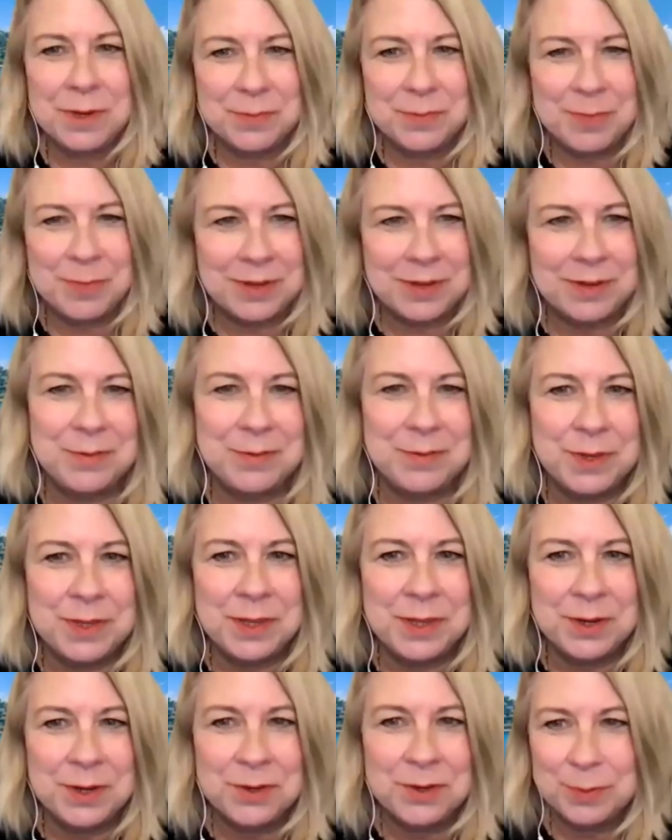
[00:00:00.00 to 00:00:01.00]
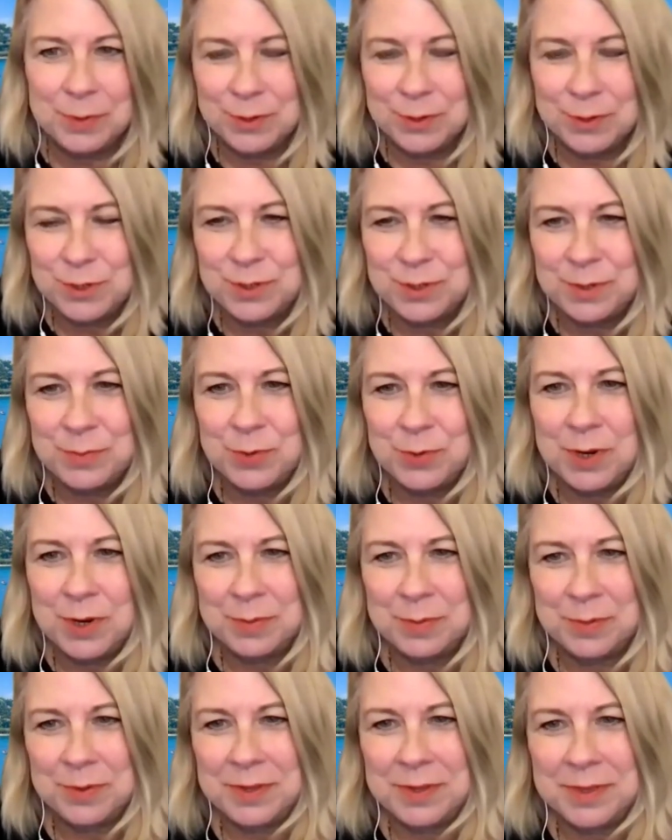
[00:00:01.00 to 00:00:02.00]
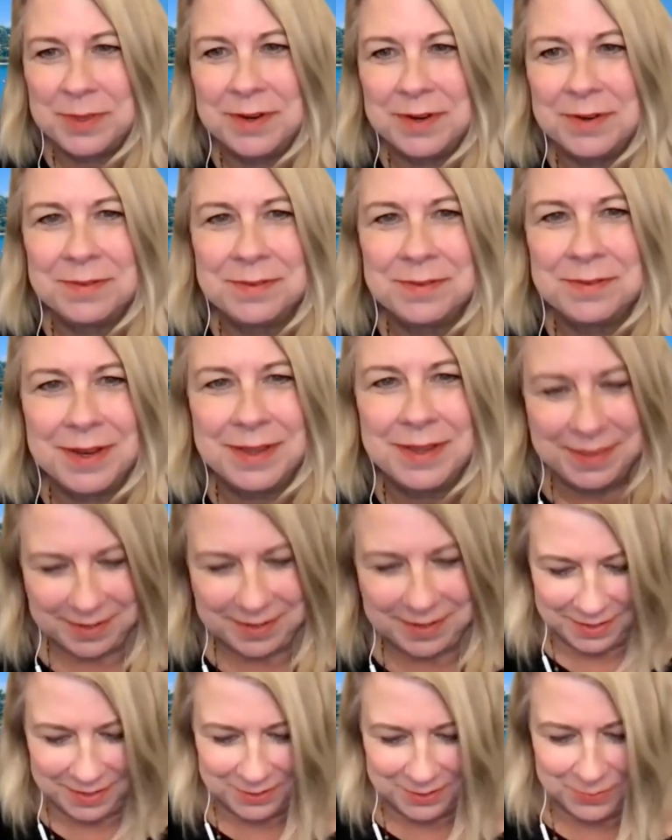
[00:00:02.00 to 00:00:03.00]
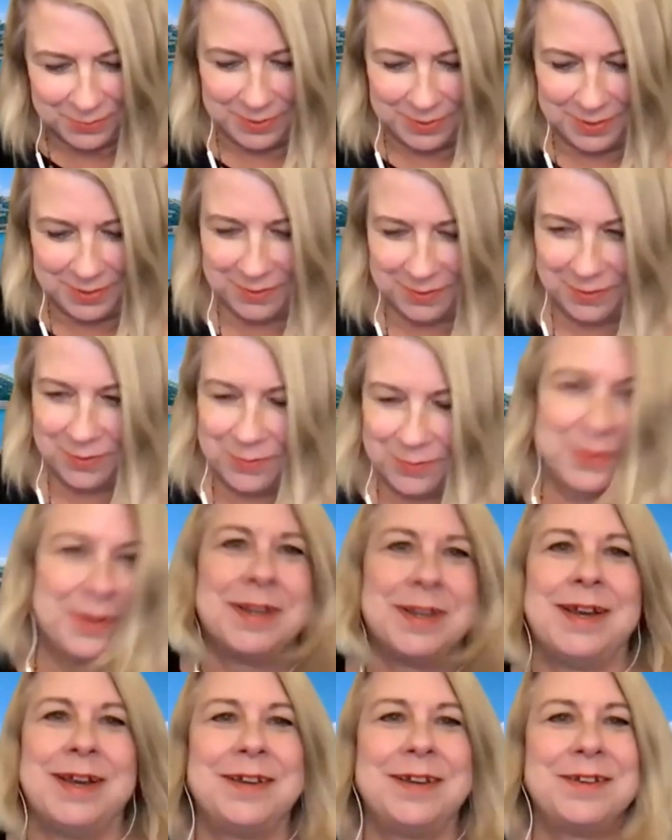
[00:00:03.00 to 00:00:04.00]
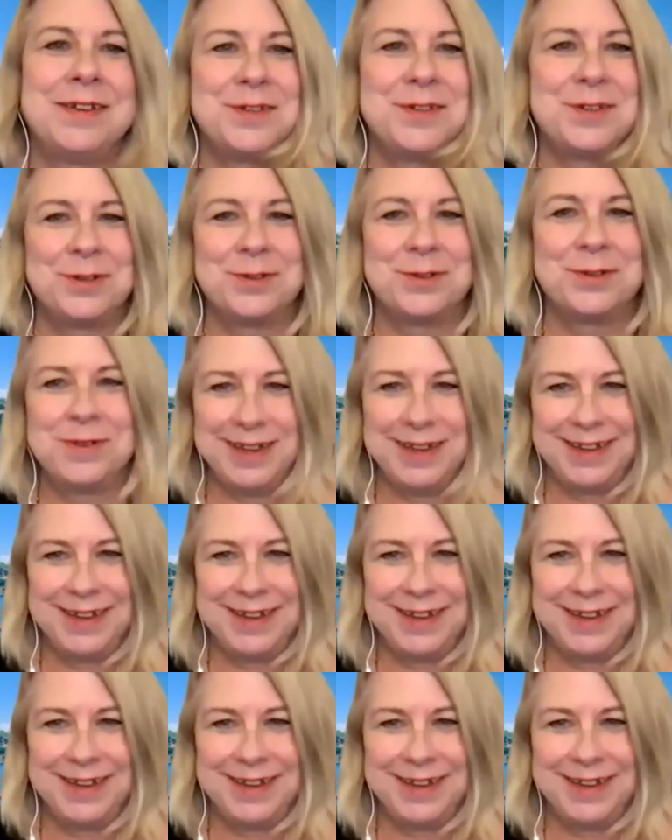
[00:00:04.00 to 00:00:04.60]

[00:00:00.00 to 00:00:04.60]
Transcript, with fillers: about living there or purchasing property there? I think that's what uh, this is ah. related to.